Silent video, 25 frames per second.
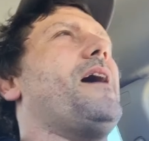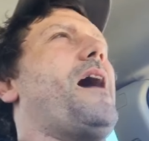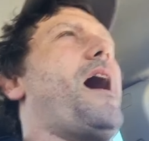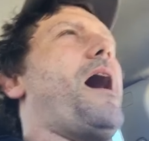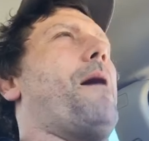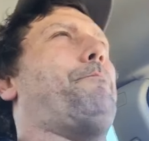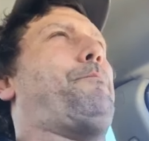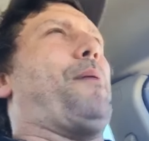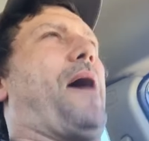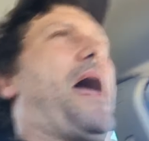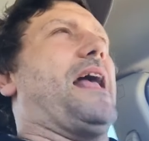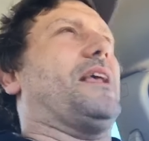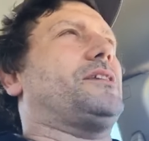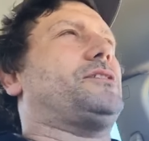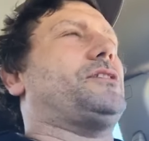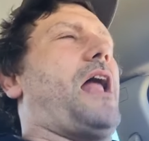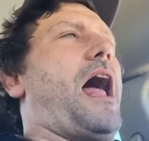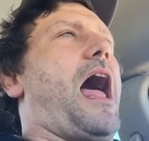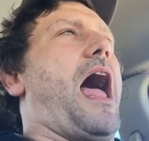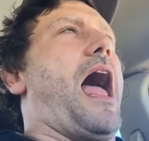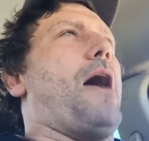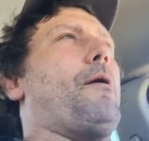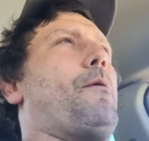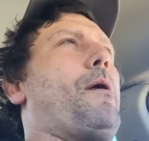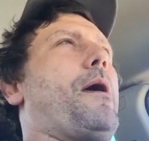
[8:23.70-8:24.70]
I'm passing a
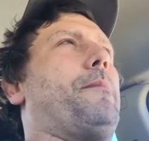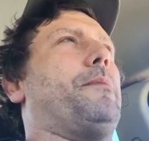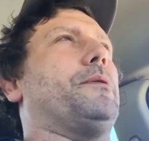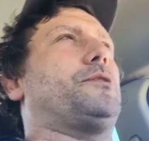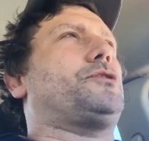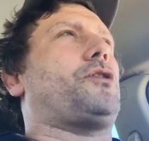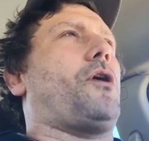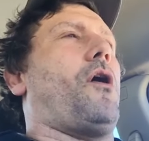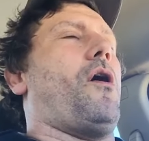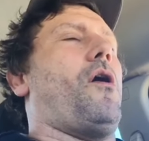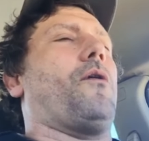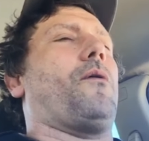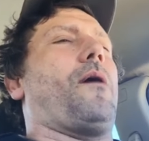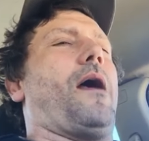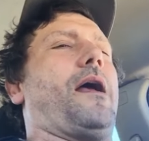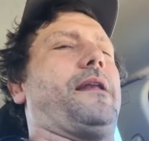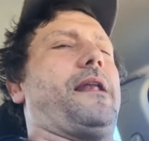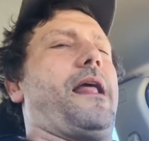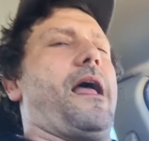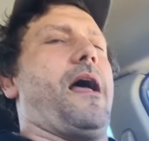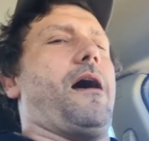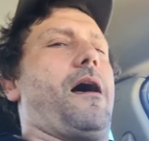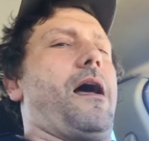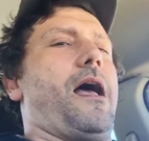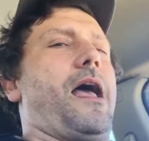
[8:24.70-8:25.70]
highway patrol right
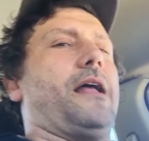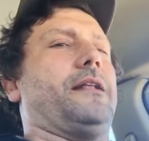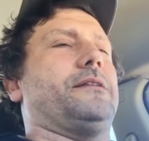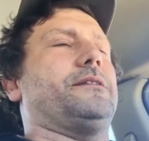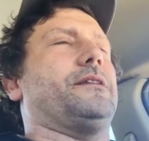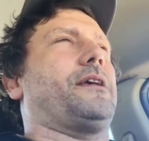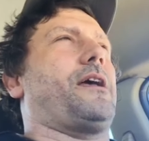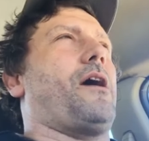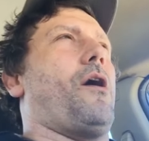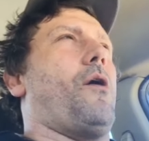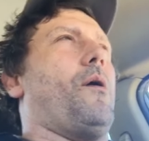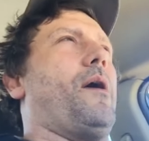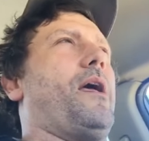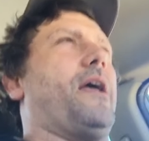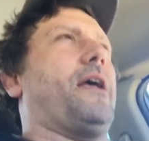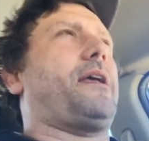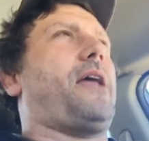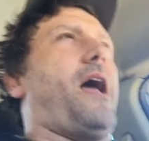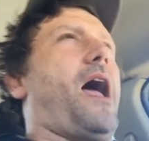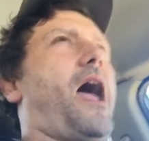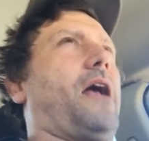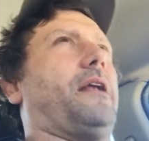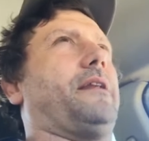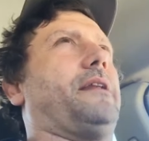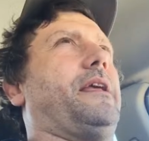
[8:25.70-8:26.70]
now. I had to go
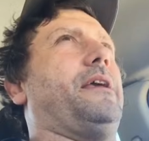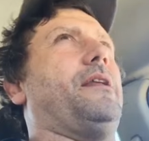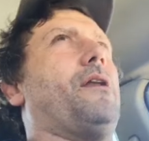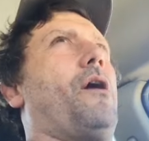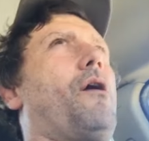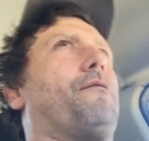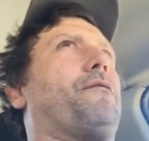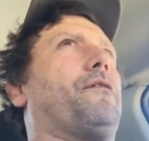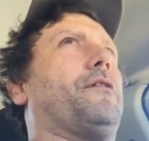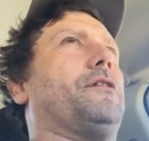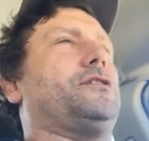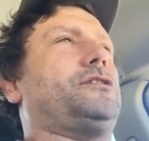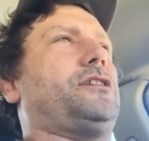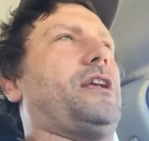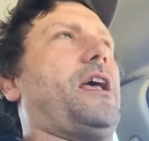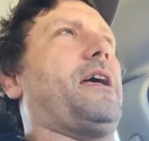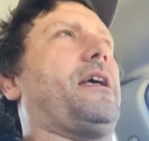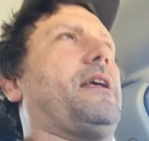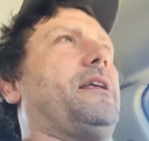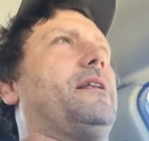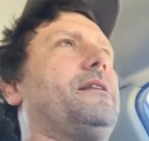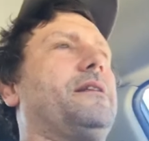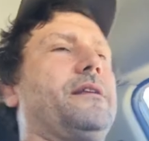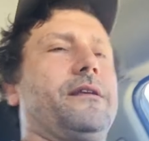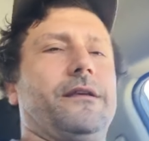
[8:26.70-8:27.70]
incognito for a
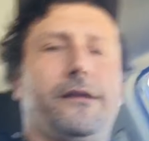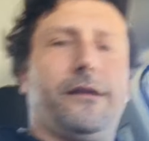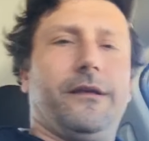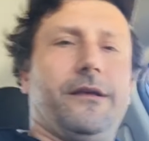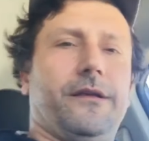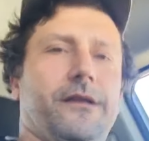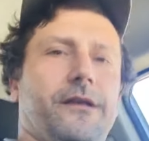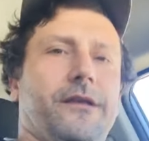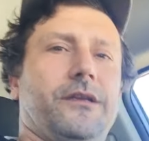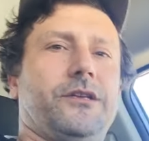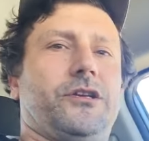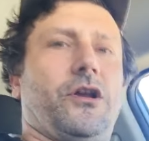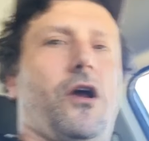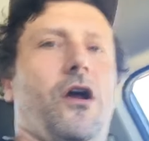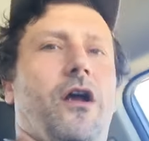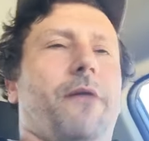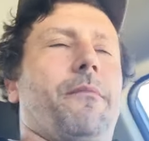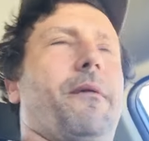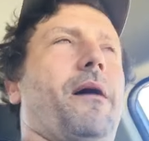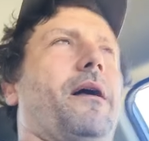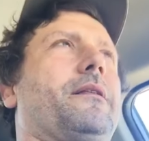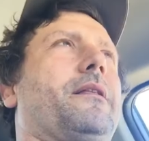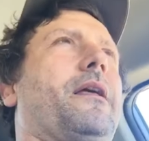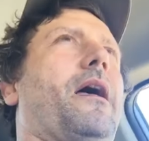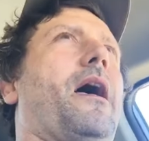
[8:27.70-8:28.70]
second. Sorry
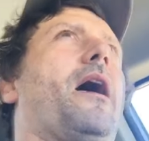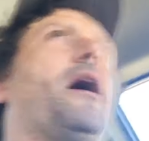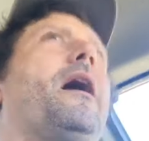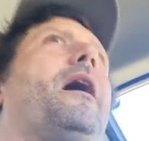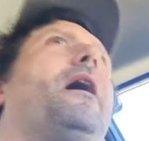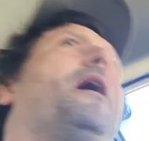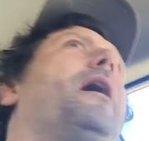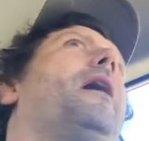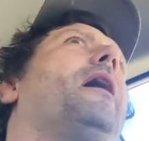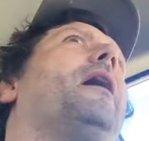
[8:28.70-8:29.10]
about that.